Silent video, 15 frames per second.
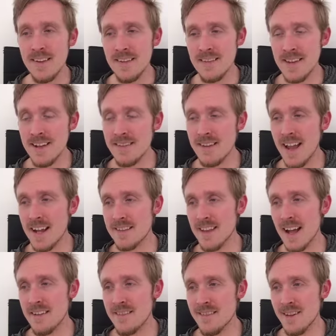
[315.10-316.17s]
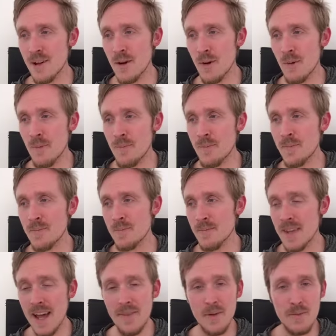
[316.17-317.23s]
Things like that. So,
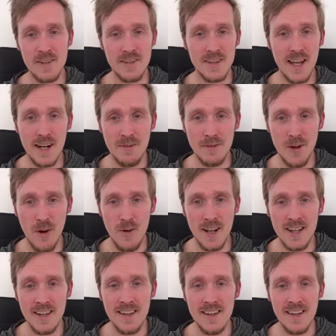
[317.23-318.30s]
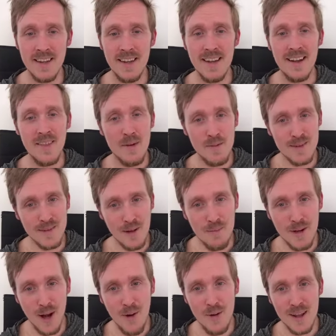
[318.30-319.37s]
yeah, there was a lot of learning. There was some
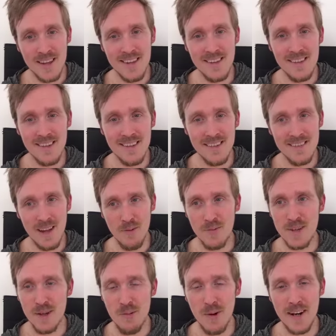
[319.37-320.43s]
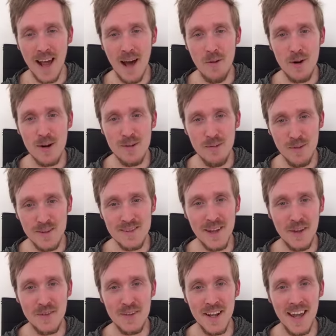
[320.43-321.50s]
coding. Definitely 1 hour was
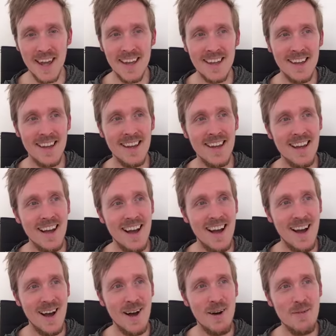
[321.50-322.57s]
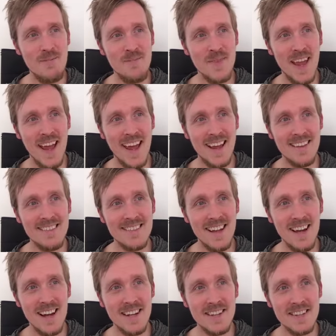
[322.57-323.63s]
done today.
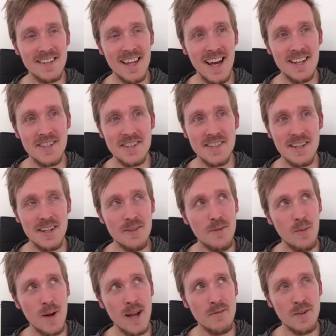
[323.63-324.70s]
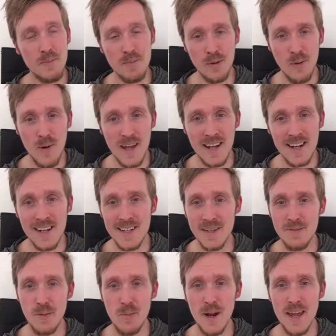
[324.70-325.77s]
Yeah, just a different way of deploying and a
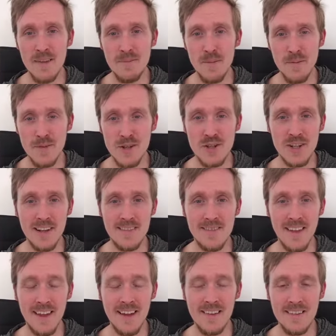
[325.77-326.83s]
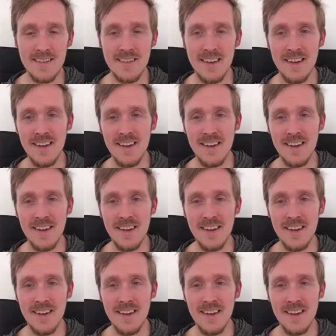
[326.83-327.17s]
different way of provisioning things.